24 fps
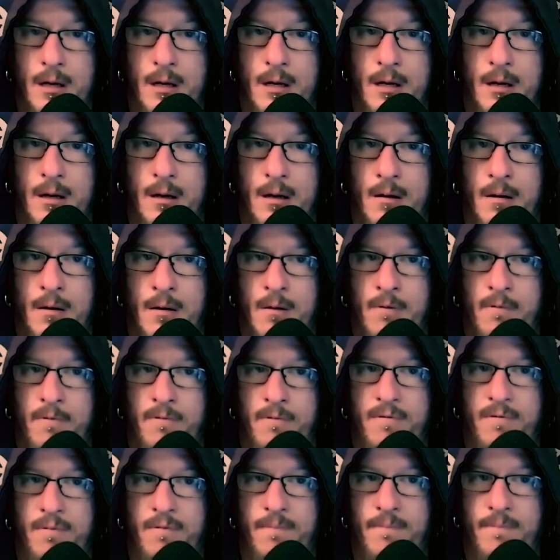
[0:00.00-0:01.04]
of
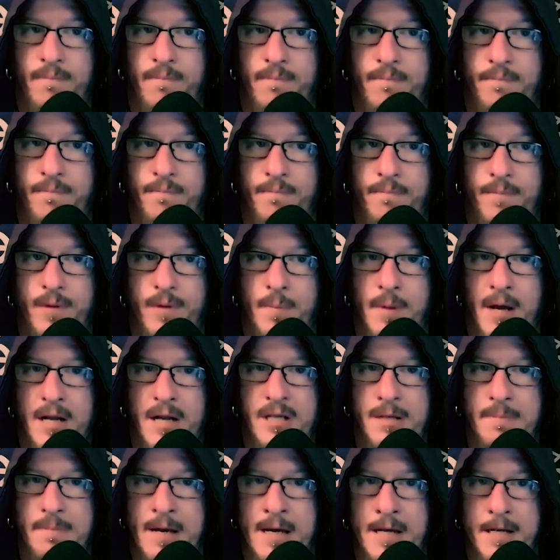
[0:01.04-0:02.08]
the
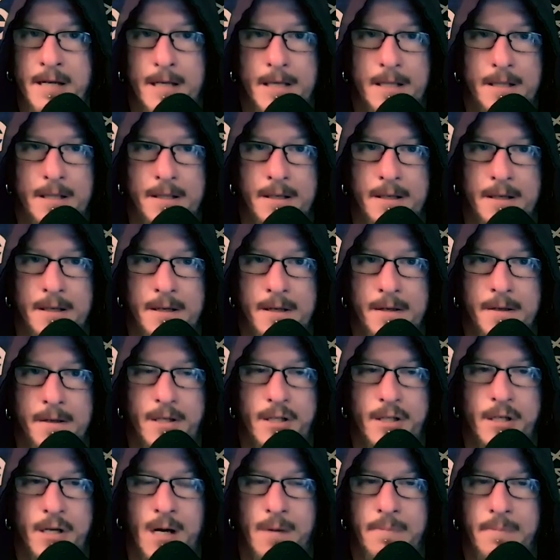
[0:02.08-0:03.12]
medicine man the the
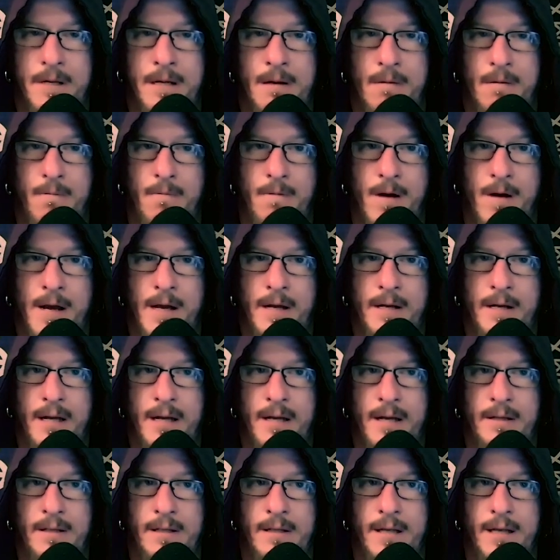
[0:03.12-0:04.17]
shaman right
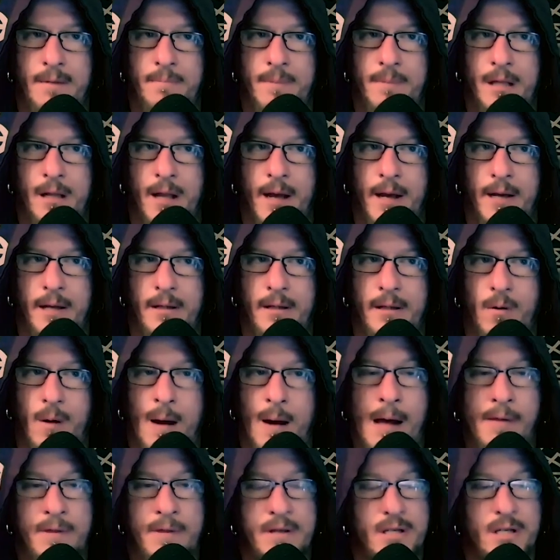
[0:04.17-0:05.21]
and and be like
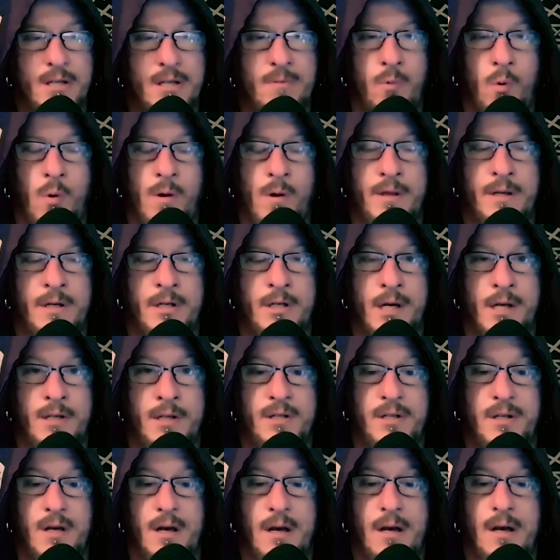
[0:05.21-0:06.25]
wow this is more than
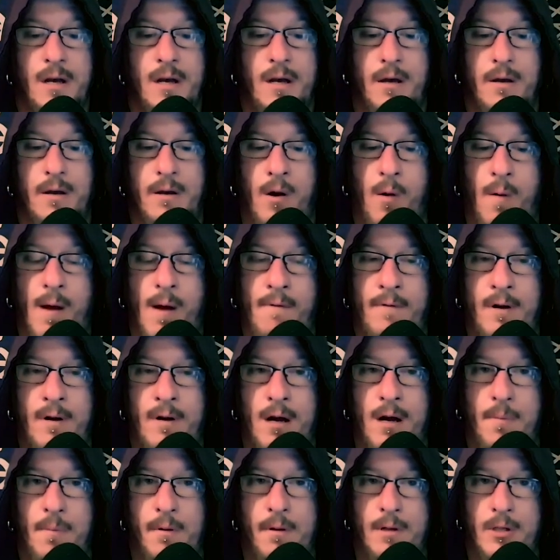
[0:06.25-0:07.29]
just you know having a
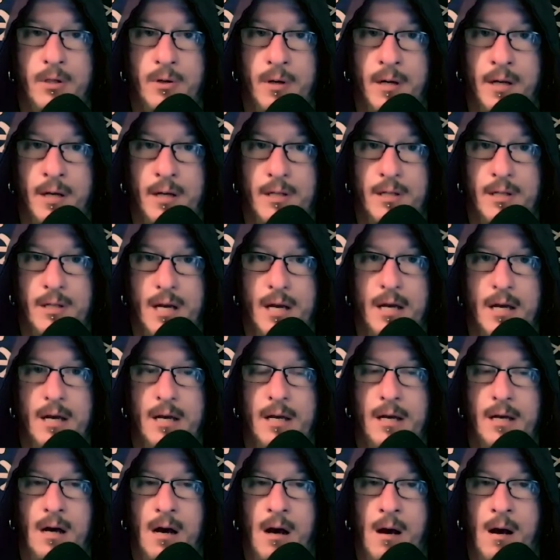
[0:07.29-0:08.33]
couple of drinks
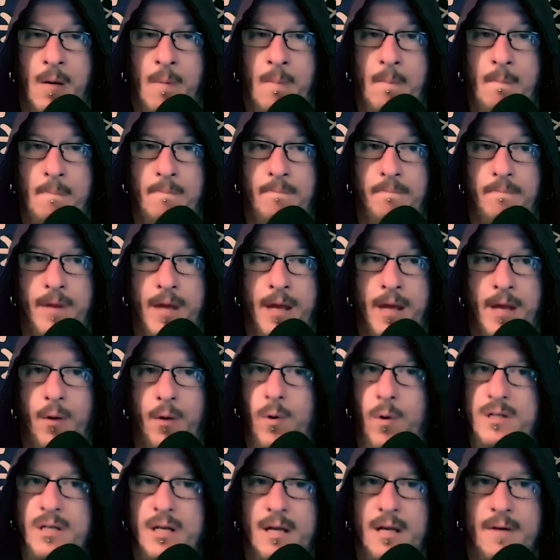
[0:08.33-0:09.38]
um and it
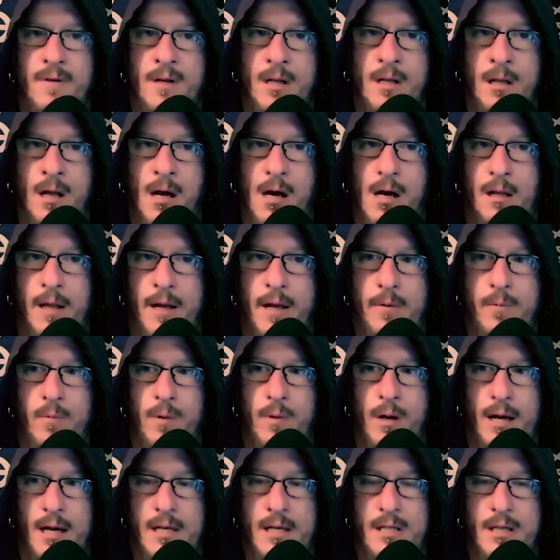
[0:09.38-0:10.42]
wasn't even a lot like
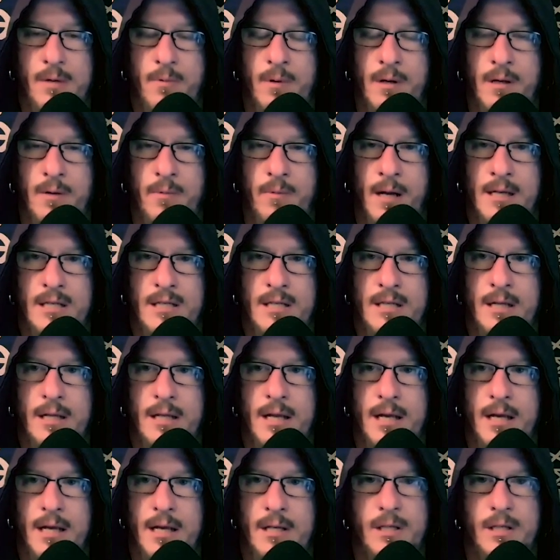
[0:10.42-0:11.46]
what i said when i said that
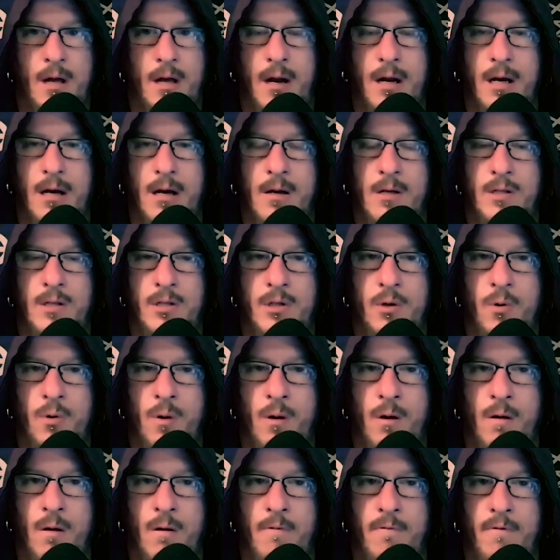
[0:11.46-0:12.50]
he's not a
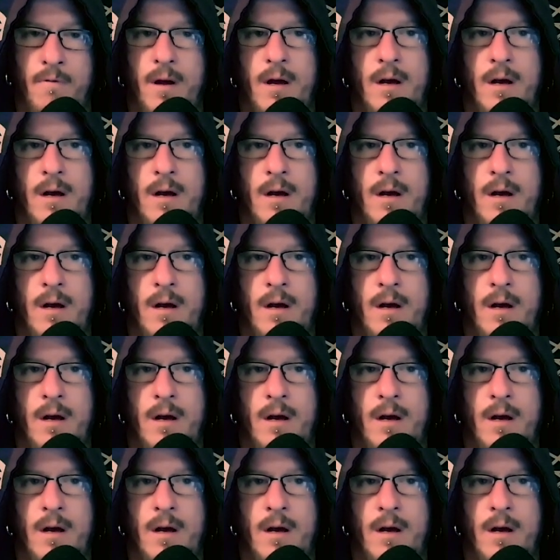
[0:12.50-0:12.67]
connoisseur of